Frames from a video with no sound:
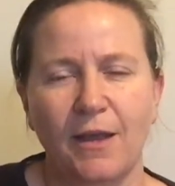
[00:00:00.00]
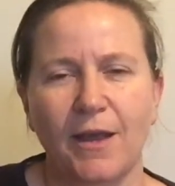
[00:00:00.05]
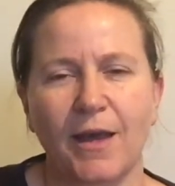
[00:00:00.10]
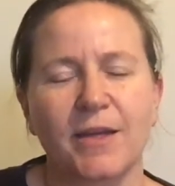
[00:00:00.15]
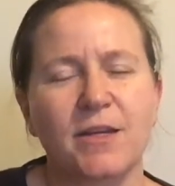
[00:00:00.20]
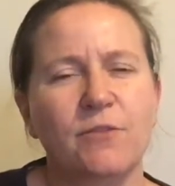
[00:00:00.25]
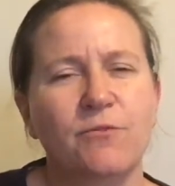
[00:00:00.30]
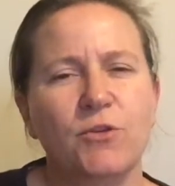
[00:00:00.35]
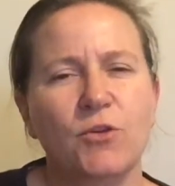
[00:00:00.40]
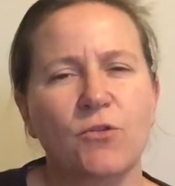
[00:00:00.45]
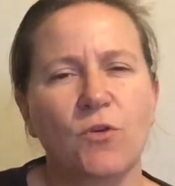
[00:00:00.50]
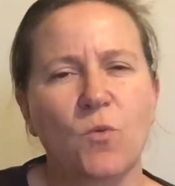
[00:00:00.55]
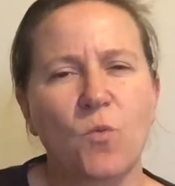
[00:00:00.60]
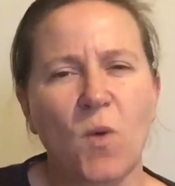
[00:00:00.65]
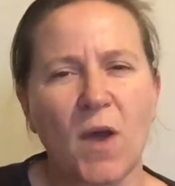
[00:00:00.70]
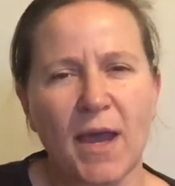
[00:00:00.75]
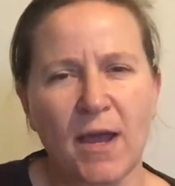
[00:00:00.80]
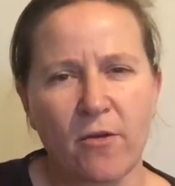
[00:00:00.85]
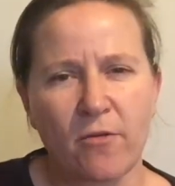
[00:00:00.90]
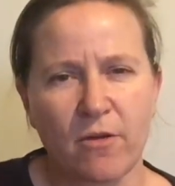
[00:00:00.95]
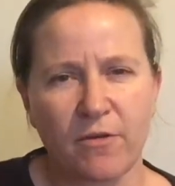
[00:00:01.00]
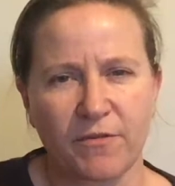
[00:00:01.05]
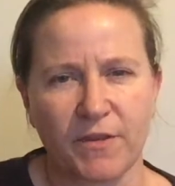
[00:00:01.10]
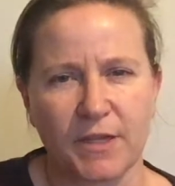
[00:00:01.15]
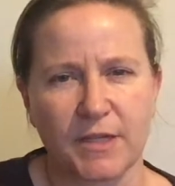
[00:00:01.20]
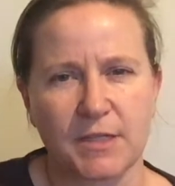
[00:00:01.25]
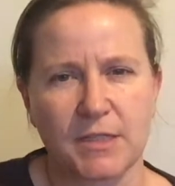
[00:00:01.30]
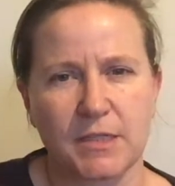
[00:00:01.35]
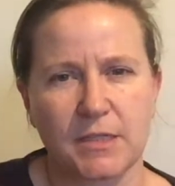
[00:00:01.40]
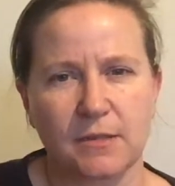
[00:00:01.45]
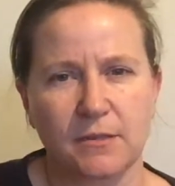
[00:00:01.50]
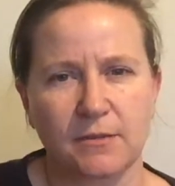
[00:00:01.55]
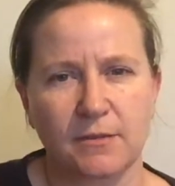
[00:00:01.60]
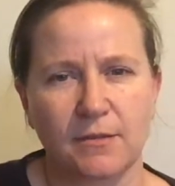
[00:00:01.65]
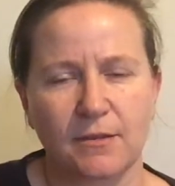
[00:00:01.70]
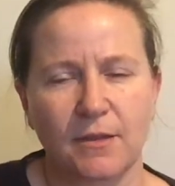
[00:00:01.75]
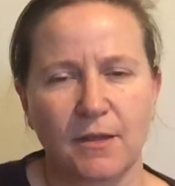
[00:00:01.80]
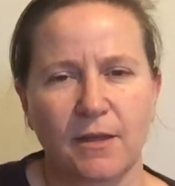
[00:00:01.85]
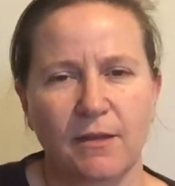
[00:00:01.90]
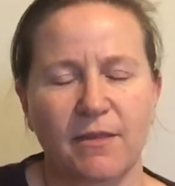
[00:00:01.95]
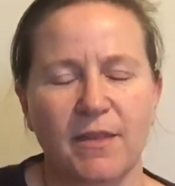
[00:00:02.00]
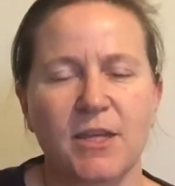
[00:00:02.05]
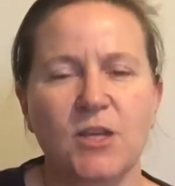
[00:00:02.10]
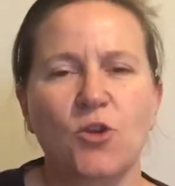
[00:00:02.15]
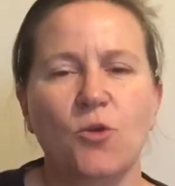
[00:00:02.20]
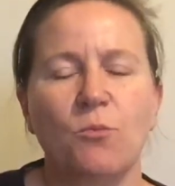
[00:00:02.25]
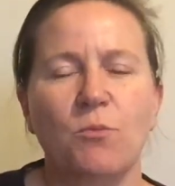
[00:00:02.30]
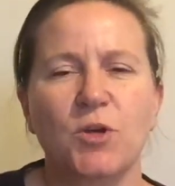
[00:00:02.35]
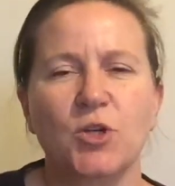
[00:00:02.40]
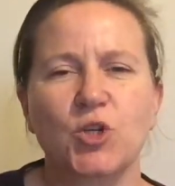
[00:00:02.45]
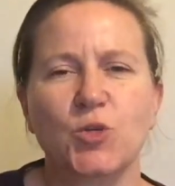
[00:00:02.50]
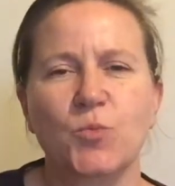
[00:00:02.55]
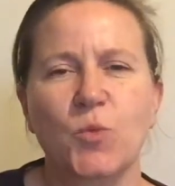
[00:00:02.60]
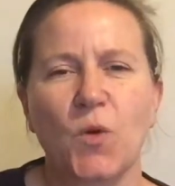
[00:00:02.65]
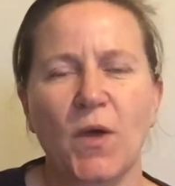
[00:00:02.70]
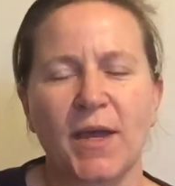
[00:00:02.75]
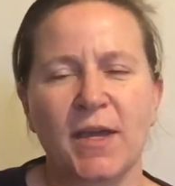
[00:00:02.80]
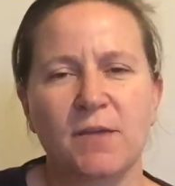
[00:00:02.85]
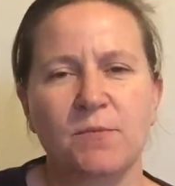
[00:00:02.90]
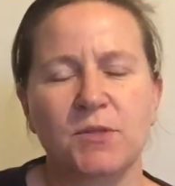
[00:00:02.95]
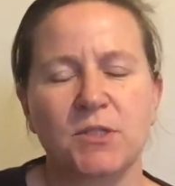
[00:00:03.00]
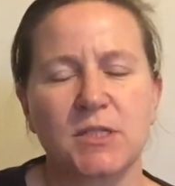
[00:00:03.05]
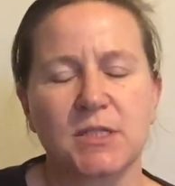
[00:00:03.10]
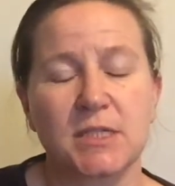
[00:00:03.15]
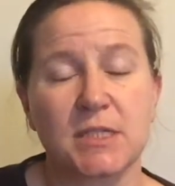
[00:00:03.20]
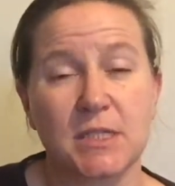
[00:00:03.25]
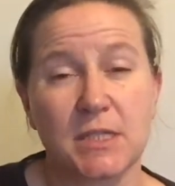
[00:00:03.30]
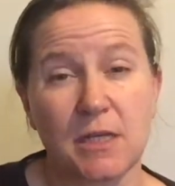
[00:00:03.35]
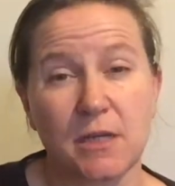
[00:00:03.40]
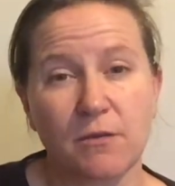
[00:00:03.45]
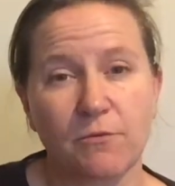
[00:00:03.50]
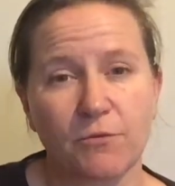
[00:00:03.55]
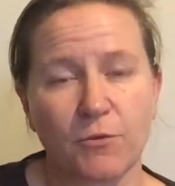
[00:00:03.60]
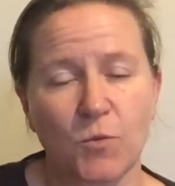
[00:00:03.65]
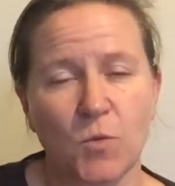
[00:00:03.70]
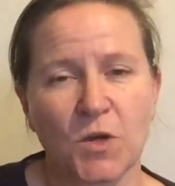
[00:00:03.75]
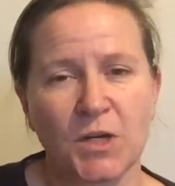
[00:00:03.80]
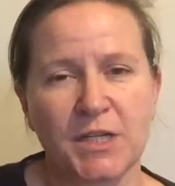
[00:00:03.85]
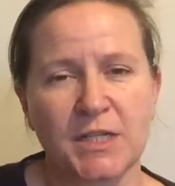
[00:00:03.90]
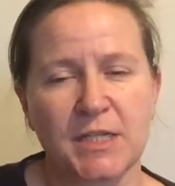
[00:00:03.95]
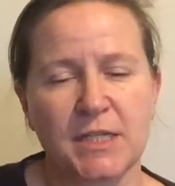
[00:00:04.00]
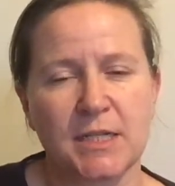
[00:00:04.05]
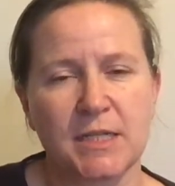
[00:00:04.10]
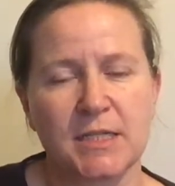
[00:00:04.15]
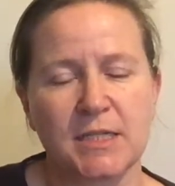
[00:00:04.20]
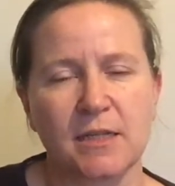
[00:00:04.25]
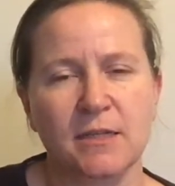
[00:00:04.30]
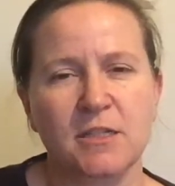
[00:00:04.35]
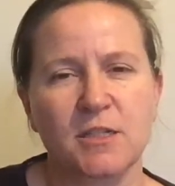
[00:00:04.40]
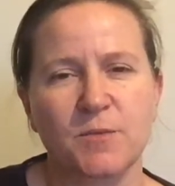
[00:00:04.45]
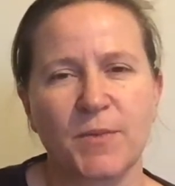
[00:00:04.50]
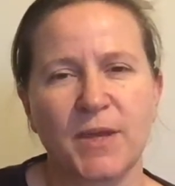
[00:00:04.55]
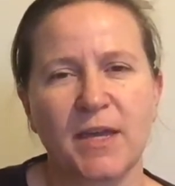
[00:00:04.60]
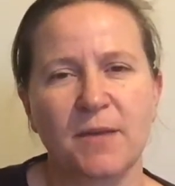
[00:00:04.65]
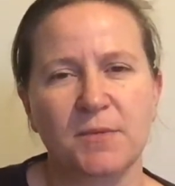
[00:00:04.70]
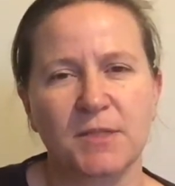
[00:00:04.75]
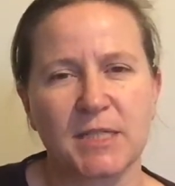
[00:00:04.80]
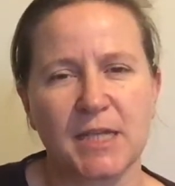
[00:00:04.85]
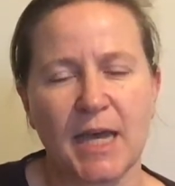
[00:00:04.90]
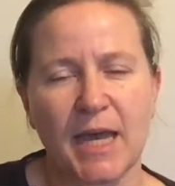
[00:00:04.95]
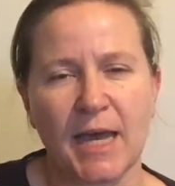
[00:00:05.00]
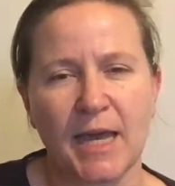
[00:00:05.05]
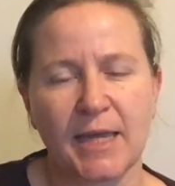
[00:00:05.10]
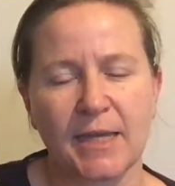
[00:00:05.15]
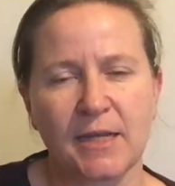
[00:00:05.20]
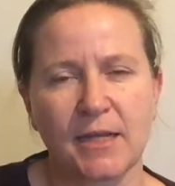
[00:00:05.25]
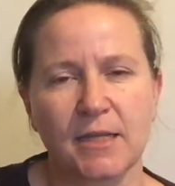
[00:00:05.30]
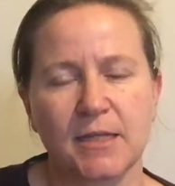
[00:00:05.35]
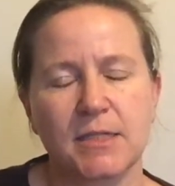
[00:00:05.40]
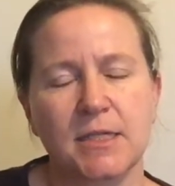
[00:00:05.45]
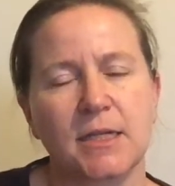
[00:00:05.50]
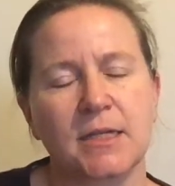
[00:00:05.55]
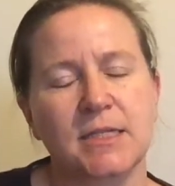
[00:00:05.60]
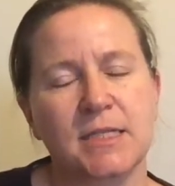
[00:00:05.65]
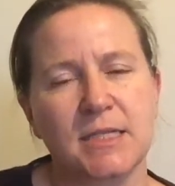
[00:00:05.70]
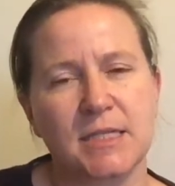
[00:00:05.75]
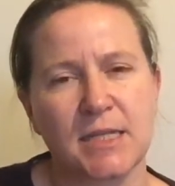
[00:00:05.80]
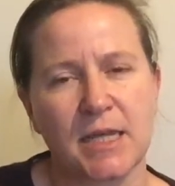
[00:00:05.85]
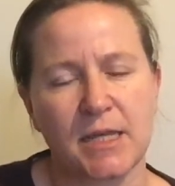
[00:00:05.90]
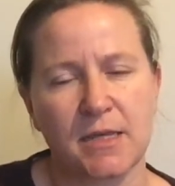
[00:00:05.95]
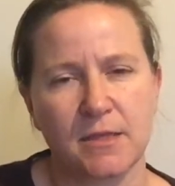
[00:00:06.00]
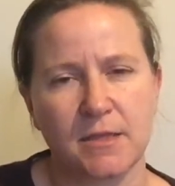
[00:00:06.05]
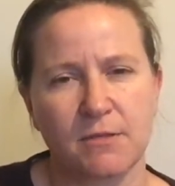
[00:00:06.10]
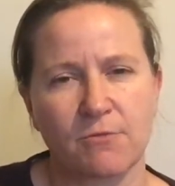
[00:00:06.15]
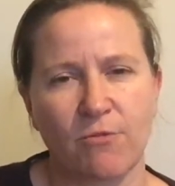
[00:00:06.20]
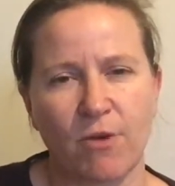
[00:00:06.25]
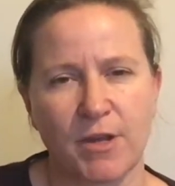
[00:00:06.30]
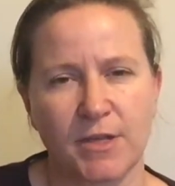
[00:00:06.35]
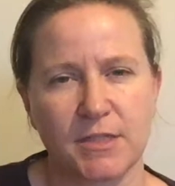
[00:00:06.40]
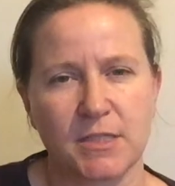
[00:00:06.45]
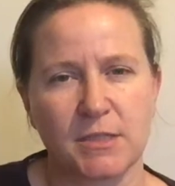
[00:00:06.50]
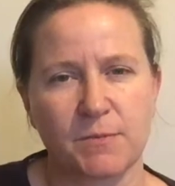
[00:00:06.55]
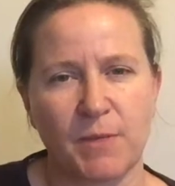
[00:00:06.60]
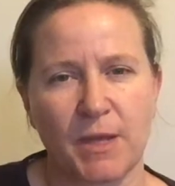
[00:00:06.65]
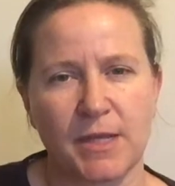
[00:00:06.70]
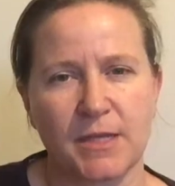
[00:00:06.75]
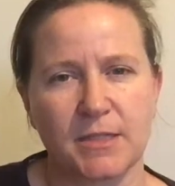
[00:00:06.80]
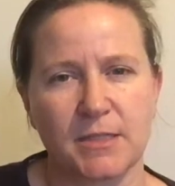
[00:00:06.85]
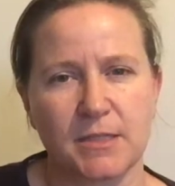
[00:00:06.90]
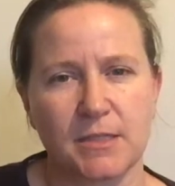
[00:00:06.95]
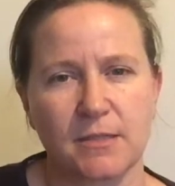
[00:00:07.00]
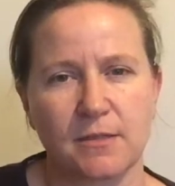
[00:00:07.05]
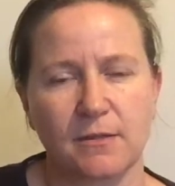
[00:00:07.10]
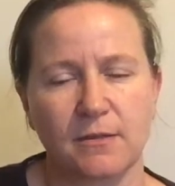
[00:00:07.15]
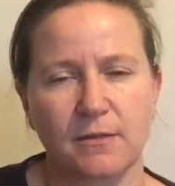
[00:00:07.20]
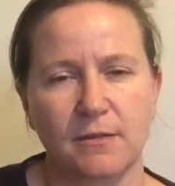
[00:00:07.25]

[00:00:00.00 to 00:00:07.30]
And if you're aware of it, then you're much more able to see it for what it is and to be able to handle it and stay in the right space.